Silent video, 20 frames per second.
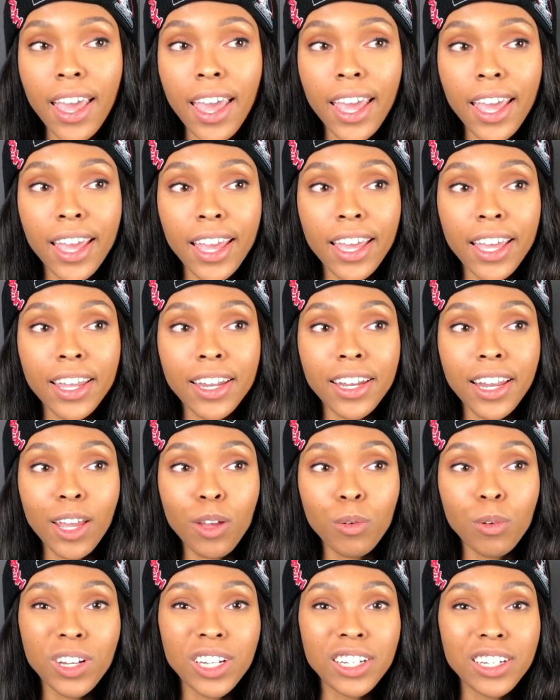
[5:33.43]
And I
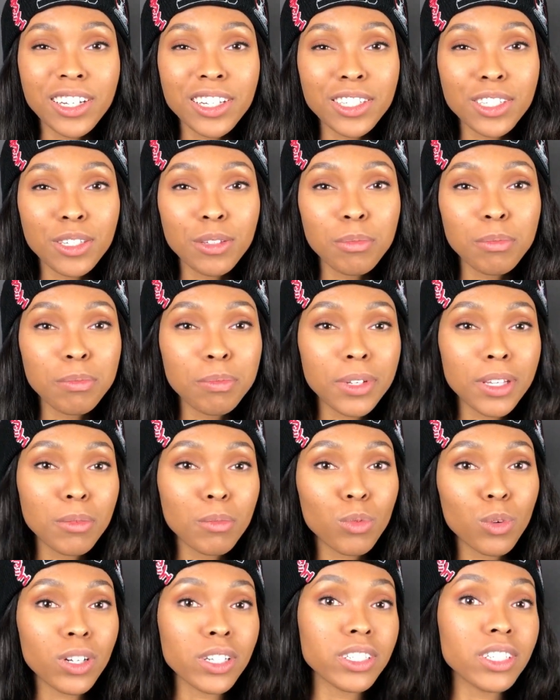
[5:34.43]
wanted it to be
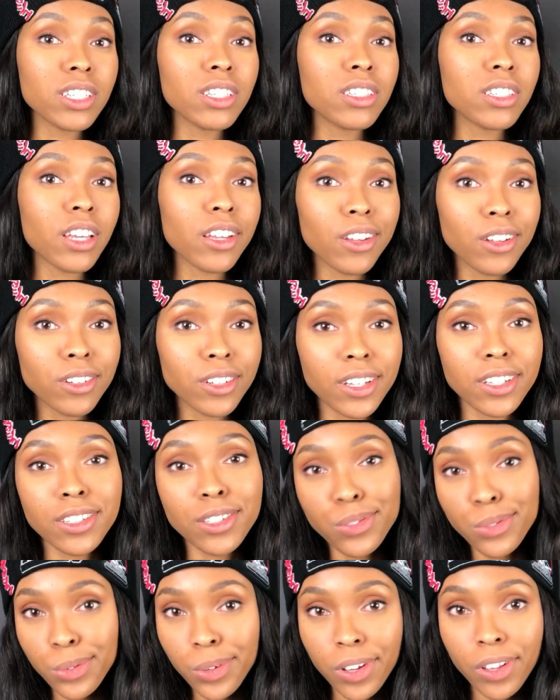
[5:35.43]
more detailed because
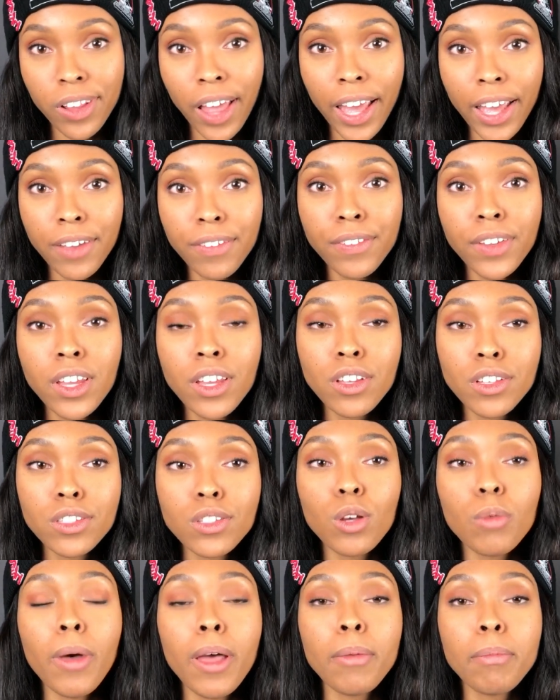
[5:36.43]
it's real life.
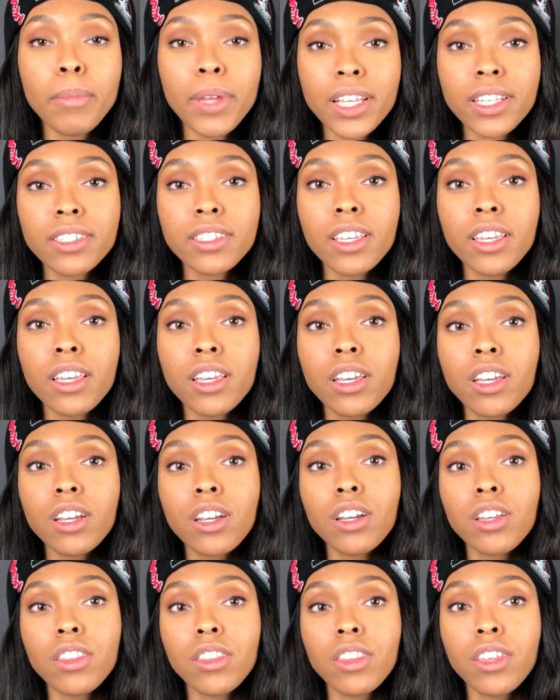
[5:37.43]
So by mixing
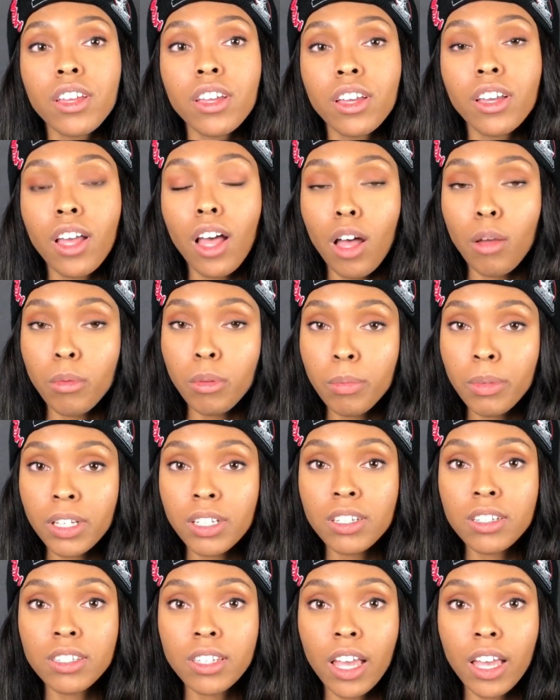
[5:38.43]
the comic
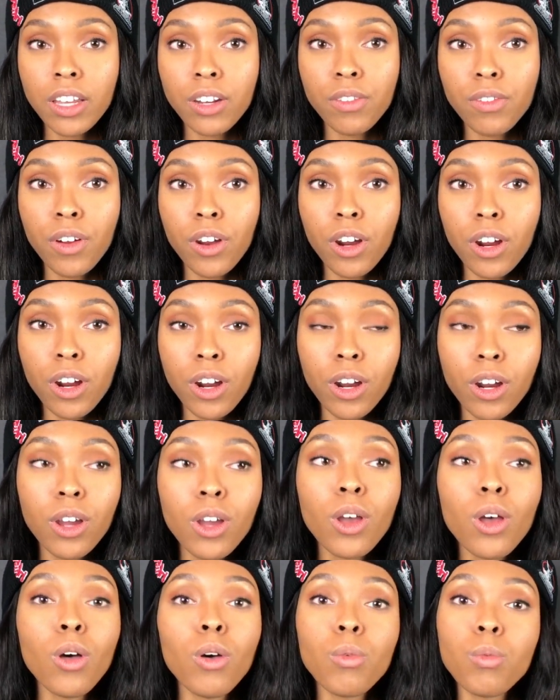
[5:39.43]
book design of her
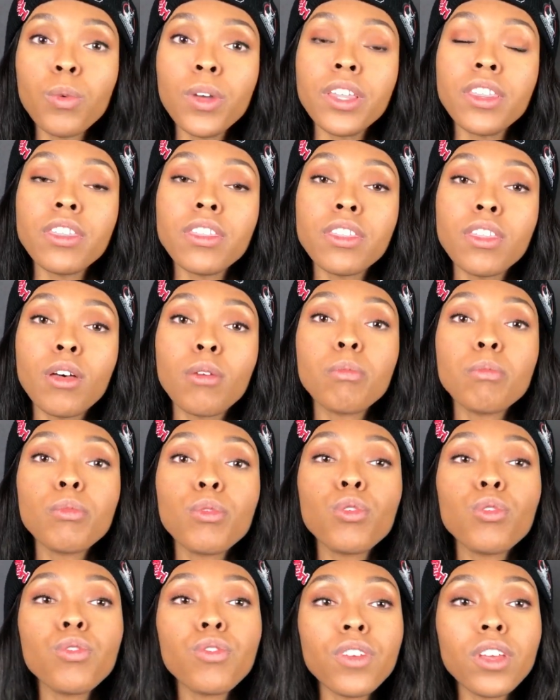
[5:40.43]
with the
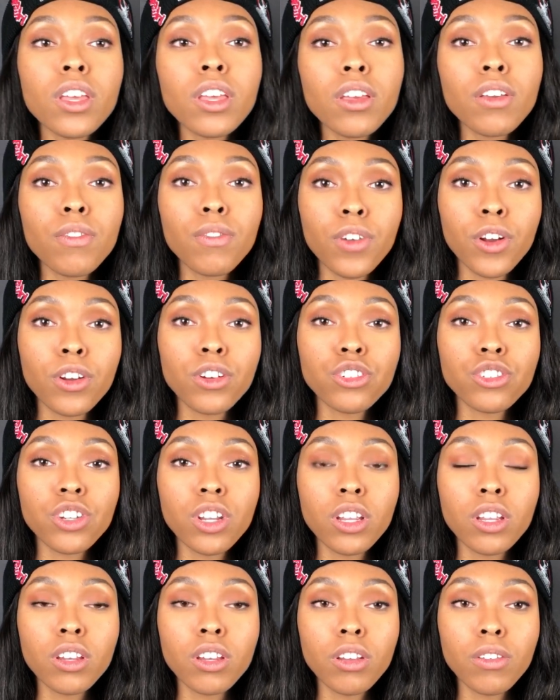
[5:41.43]
movie
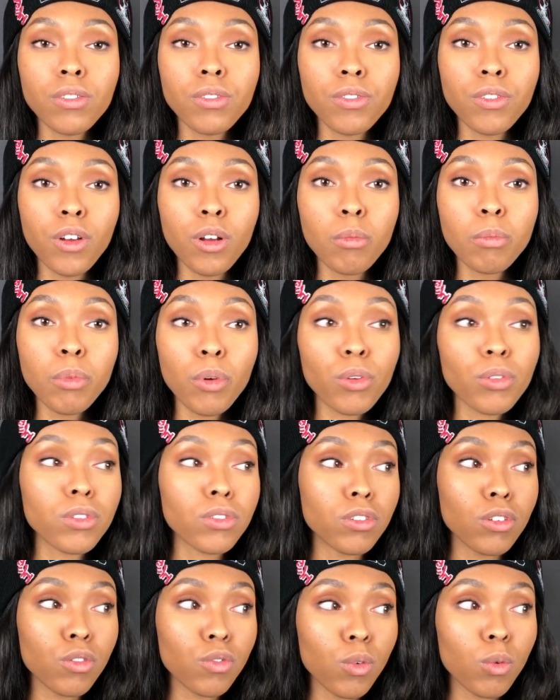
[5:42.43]
version from both
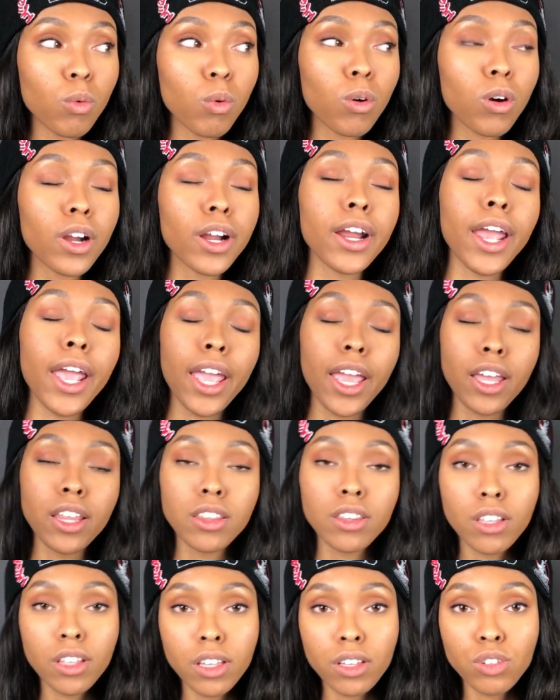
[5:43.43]
Civil War
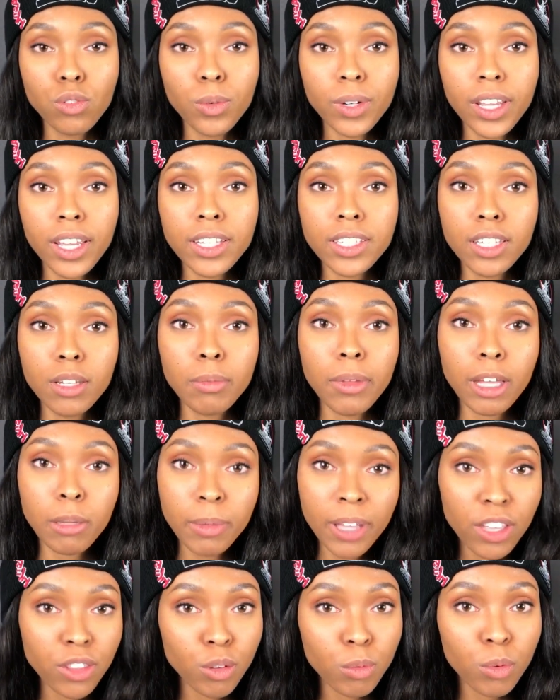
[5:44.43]
and the 2018
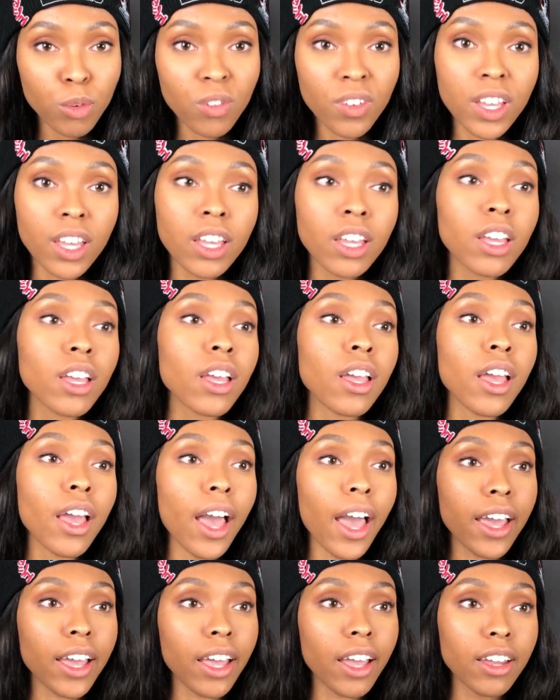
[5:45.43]
Black Panther movie,
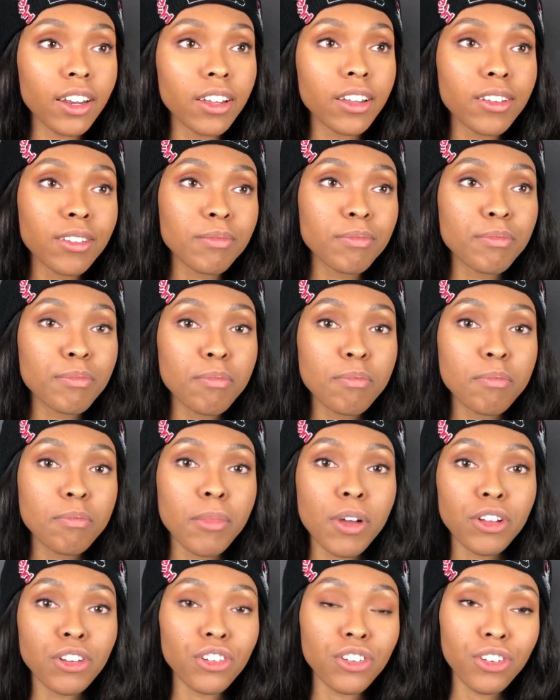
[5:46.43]
I kind of
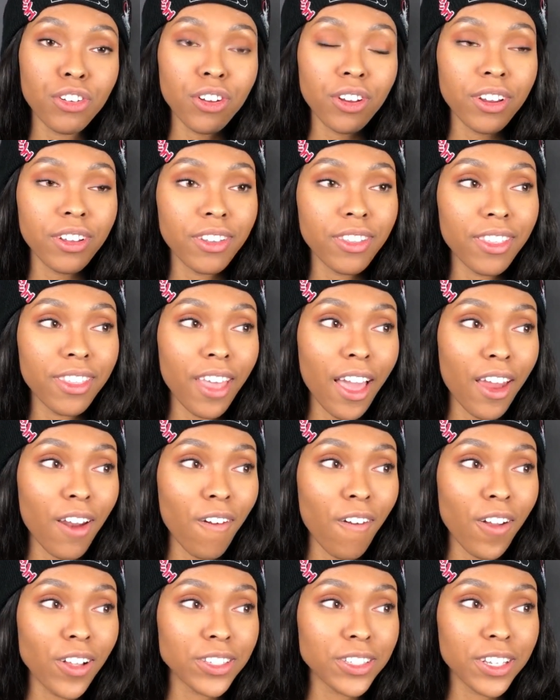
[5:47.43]
mushed that
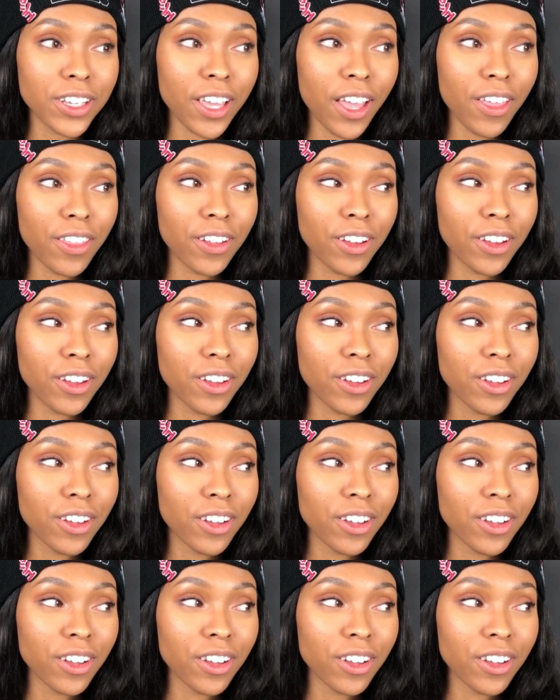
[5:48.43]
all together